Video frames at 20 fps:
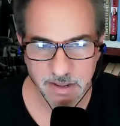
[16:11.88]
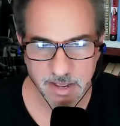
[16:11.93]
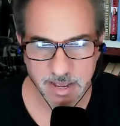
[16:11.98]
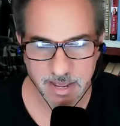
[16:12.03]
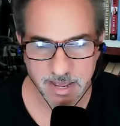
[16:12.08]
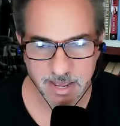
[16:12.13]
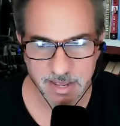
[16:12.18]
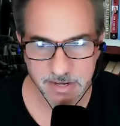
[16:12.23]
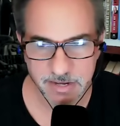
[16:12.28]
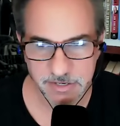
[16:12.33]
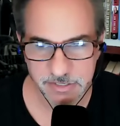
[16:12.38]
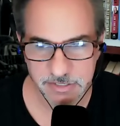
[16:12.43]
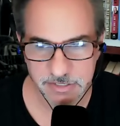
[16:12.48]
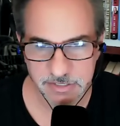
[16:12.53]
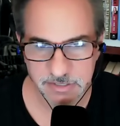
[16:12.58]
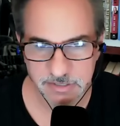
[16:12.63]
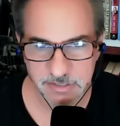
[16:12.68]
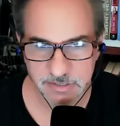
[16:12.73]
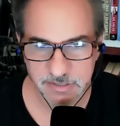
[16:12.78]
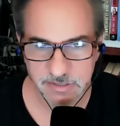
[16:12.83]

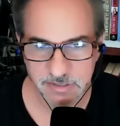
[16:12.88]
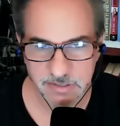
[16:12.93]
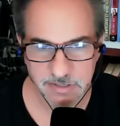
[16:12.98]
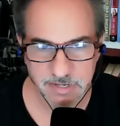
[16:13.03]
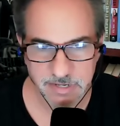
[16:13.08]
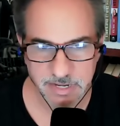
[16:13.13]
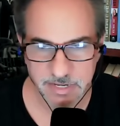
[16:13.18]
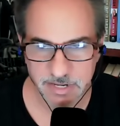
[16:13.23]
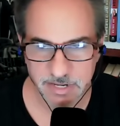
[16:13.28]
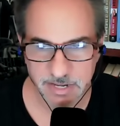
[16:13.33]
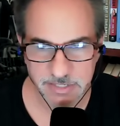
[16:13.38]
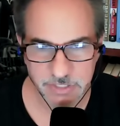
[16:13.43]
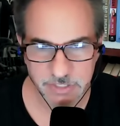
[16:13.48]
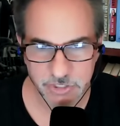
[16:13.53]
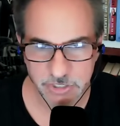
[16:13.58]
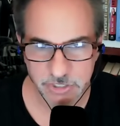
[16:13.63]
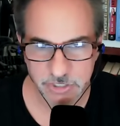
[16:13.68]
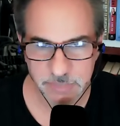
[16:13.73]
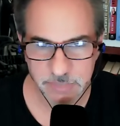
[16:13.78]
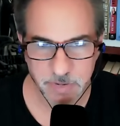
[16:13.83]
And it's
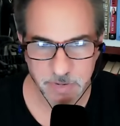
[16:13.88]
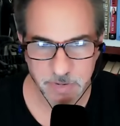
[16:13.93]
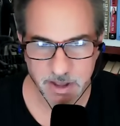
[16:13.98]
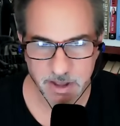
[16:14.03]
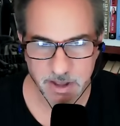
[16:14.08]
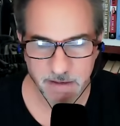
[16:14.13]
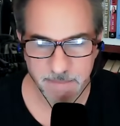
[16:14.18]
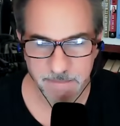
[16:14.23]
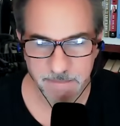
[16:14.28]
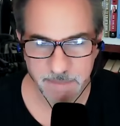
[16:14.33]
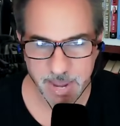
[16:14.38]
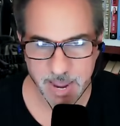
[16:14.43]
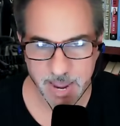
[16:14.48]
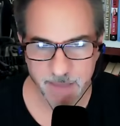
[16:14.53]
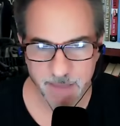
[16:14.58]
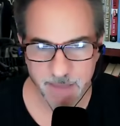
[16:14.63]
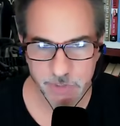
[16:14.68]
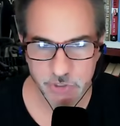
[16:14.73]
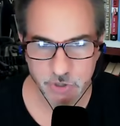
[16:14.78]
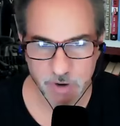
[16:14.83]
just become
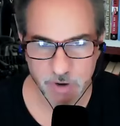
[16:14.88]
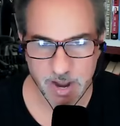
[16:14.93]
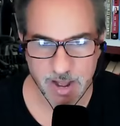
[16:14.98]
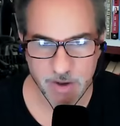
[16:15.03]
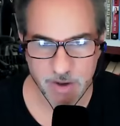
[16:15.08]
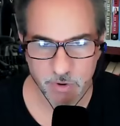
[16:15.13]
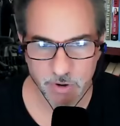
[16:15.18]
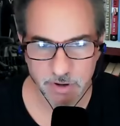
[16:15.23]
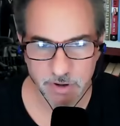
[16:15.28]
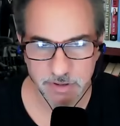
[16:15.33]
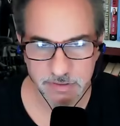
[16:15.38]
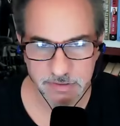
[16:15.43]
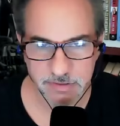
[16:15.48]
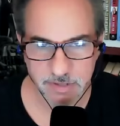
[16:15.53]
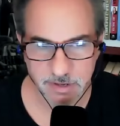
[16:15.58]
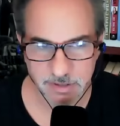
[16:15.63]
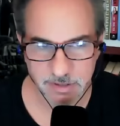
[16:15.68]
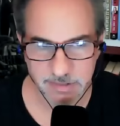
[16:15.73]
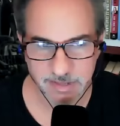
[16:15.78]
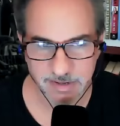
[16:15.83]
amateur hour.
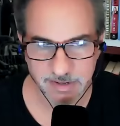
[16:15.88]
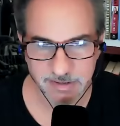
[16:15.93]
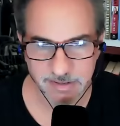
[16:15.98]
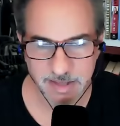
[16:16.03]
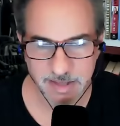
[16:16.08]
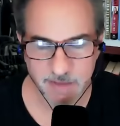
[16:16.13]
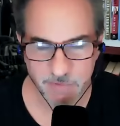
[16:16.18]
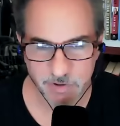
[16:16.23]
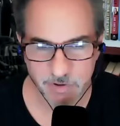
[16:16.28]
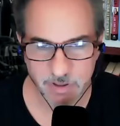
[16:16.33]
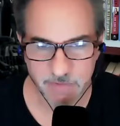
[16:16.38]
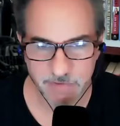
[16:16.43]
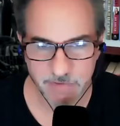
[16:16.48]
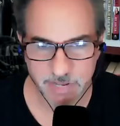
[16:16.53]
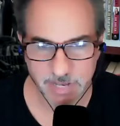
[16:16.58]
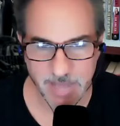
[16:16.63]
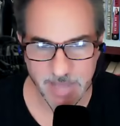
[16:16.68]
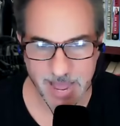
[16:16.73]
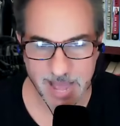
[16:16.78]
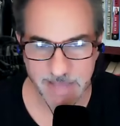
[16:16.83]
The level of
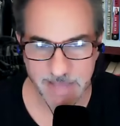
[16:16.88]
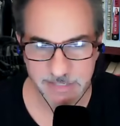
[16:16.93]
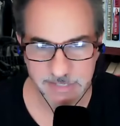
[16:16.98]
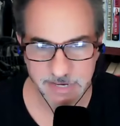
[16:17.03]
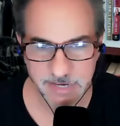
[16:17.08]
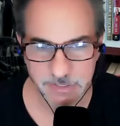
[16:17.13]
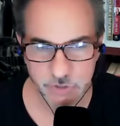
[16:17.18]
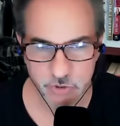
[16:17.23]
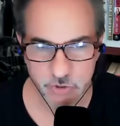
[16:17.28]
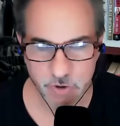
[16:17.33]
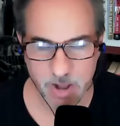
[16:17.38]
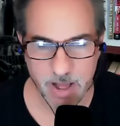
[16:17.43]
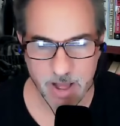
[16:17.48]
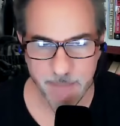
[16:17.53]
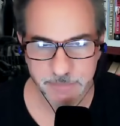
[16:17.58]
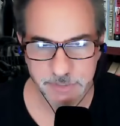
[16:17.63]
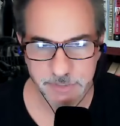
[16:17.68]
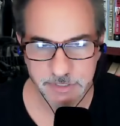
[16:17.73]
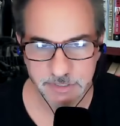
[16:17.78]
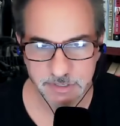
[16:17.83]
class has
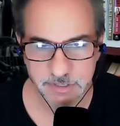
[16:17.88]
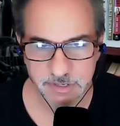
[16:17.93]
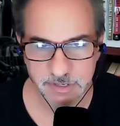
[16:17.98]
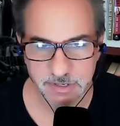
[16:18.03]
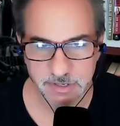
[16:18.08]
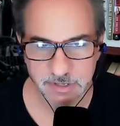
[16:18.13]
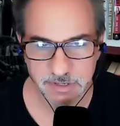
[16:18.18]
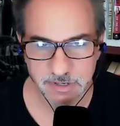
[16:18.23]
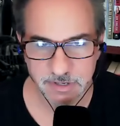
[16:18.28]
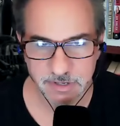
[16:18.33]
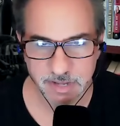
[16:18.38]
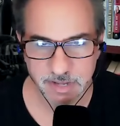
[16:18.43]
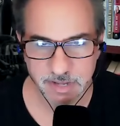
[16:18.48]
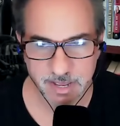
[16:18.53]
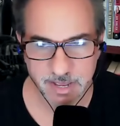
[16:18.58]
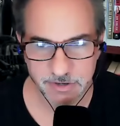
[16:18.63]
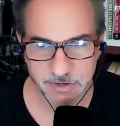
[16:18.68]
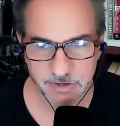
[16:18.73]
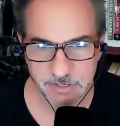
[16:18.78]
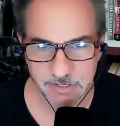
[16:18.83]
dropped.
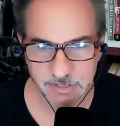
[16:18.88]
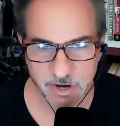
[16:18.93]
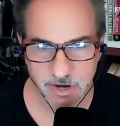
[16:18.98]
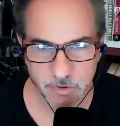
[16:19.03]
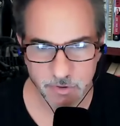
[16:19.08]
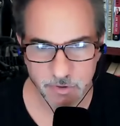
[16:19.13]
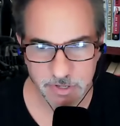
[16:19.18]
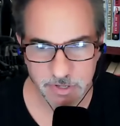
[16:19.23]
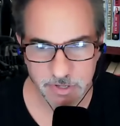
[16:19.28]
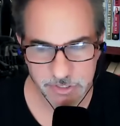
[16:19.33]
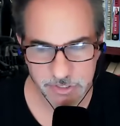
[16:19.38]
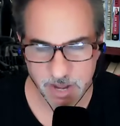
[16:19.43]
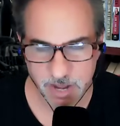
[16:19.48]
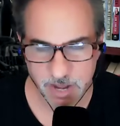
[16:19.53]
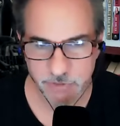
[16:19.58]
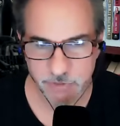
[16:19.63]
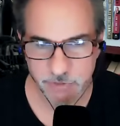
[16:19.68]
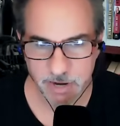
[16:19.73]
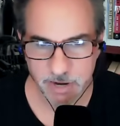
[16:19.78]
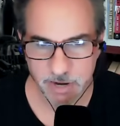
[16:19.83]
And, you know,
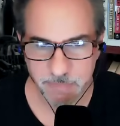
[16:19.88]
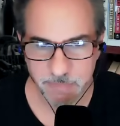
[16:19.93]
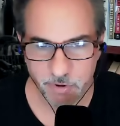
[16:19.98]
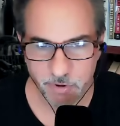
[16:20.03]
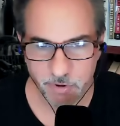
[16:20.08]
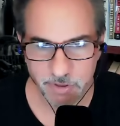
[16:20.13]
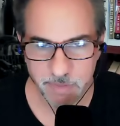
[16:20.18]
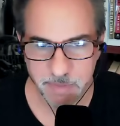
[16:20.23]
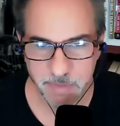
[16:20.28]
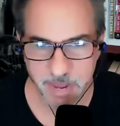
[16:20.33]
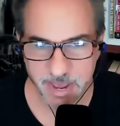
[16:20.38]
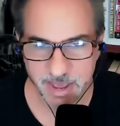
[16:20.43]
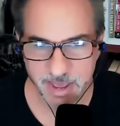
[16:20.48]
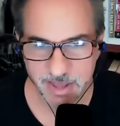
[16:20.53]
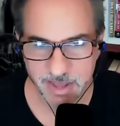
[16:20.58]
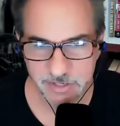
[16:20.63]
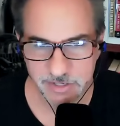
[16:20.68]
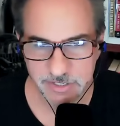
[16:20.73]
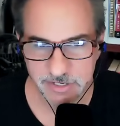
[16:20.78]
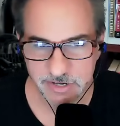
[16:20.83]
stop trying to pull the
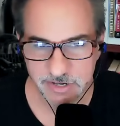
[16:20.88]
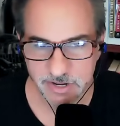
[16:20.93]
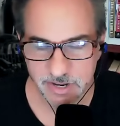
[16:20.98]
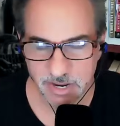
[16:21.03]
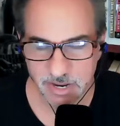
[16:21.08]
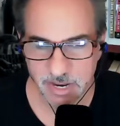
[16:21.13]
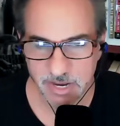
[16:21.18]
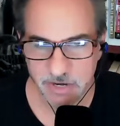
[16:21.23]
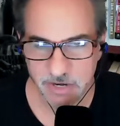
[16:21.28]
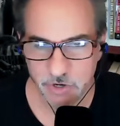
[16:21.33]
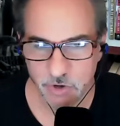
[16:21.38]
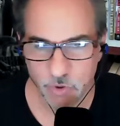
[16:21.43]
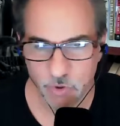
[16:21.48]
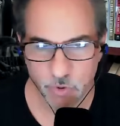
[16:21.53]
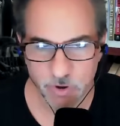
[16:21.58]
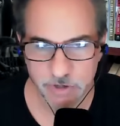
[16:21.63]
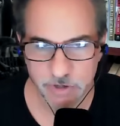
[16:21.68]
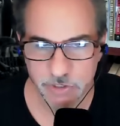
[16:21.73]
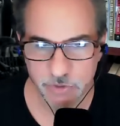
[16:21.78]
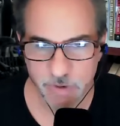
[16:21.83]
band in
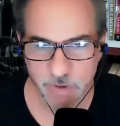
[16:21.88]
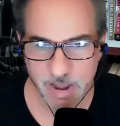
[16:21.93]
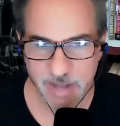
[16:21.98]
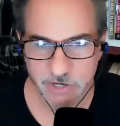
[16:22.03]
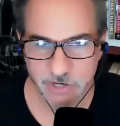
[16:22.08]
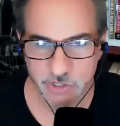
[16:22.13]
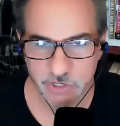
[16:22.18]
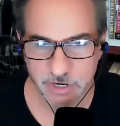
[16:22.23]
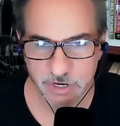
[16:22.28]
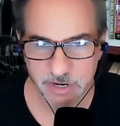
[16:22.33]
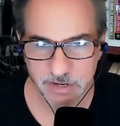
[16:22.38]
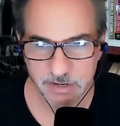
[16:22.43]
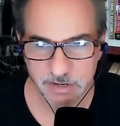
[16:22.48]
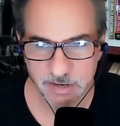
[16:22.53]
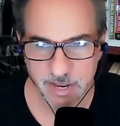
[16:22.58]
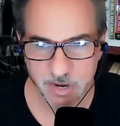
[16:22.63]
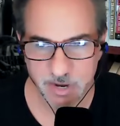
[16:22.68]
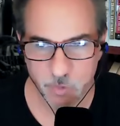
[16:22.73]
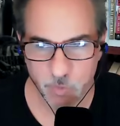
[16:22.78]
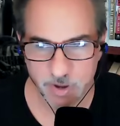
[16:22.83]
your direction,
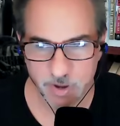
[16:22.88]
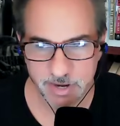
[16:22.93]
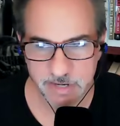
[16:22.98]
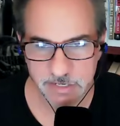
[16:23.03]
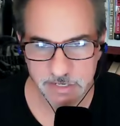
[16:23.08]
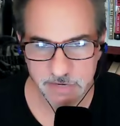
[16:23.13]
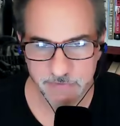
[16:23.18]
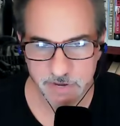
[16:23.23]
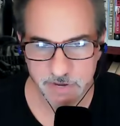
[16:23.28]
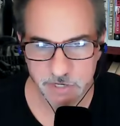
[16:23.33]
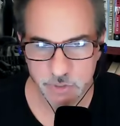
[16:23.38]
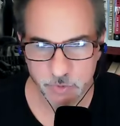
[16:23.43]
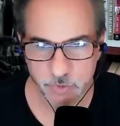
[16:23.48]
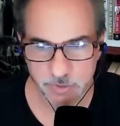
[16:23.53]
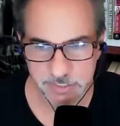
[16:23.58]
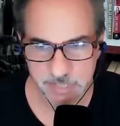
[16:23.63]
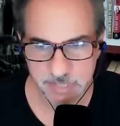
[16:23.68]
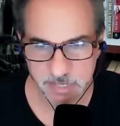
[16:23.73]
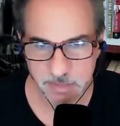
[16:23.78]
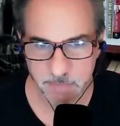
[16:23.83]
like one
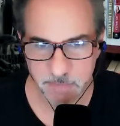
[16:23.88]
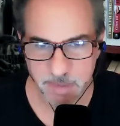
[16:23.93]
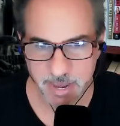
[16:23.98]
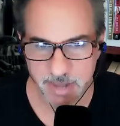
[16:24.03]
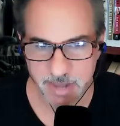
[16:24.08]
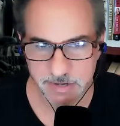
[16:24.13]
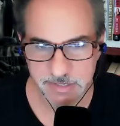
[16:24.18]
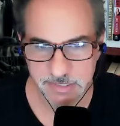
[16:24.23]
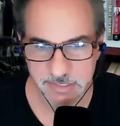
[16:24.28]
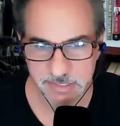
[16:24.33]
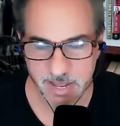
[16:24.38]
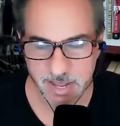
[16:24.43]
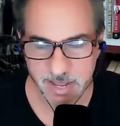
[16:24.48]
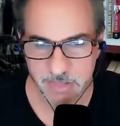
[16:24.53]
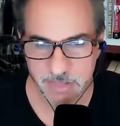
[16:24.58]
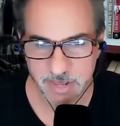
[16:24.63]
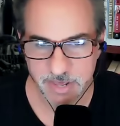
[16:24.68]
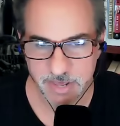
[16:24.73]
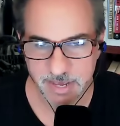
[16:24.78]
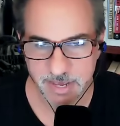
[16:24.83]
individual saying the band is
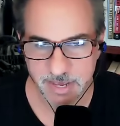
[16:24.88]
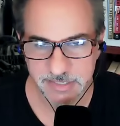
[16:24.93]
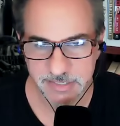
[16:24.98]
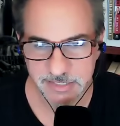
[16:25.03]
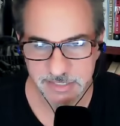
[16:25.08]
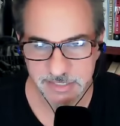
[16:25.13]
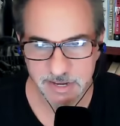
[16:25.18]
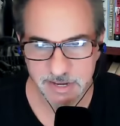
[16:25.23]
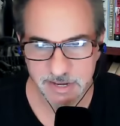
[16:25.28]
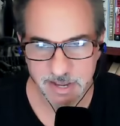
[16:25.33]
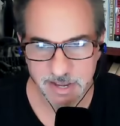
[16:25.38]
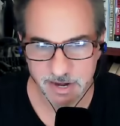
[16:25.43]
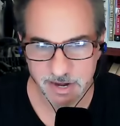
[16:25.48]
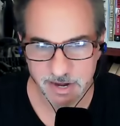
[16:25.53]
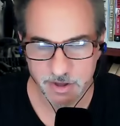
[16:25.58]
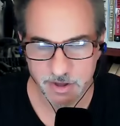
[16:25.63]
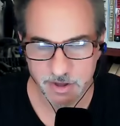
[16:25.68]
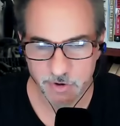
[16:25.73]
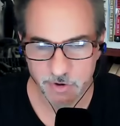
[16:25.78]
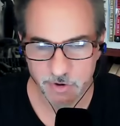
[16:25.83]
like this and
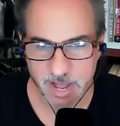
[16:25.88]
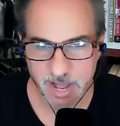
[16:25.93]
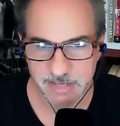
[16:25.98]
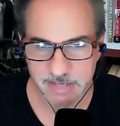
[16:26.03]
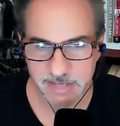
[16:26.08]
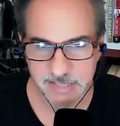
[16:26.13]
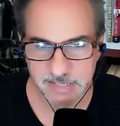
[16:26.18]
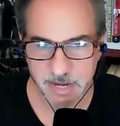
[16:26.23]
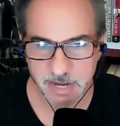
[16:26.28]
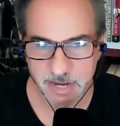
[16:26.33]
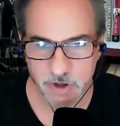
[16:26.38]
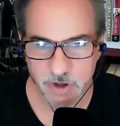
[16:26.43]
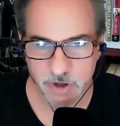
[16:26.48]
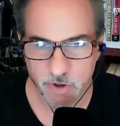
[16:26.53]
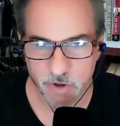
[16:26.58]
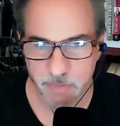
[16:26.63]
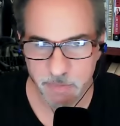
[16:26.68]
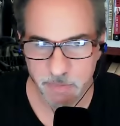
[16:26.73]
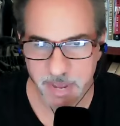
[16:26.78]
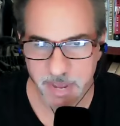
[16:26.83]
another guy saying,
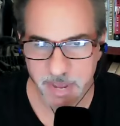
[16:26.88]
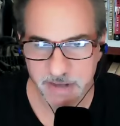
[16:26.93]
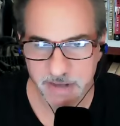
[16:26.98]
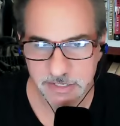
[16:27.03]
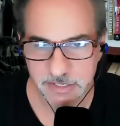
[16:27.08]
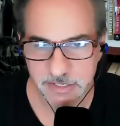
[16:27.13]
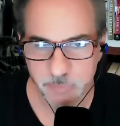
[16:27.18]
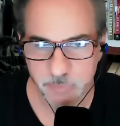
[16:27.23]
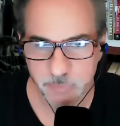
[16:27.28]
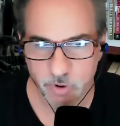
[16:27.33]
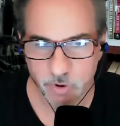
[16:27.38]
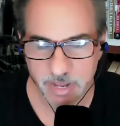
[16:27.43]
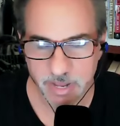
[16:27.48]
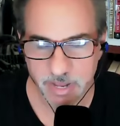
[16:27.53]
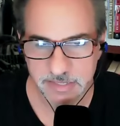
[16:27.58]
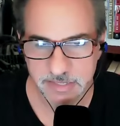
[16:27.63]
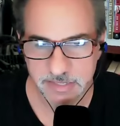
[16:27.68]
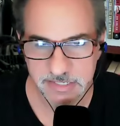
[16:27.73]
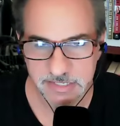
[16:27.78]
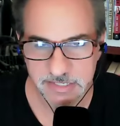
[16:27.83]
no, the band is more
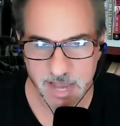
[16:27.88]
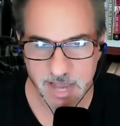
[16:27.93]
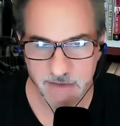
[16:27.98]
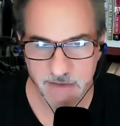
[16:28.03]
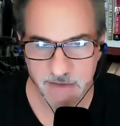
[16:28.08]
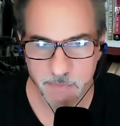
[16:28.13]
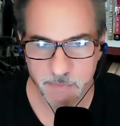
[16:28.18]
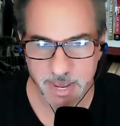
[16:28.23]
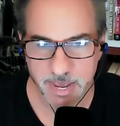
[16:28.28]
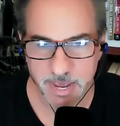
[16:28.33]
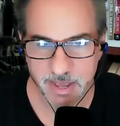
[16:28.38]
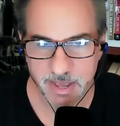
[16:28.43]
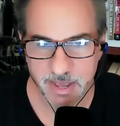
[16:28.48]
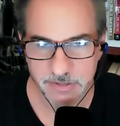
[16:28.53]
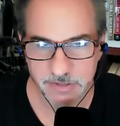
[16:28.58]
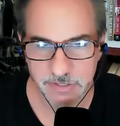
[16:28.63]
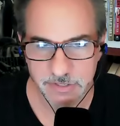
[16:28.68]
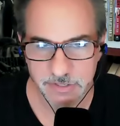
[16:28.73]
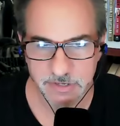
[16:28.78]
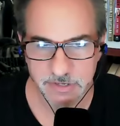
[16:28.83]
like this kind of a
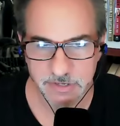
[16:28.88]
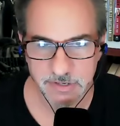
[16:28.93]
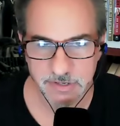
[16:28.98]
band.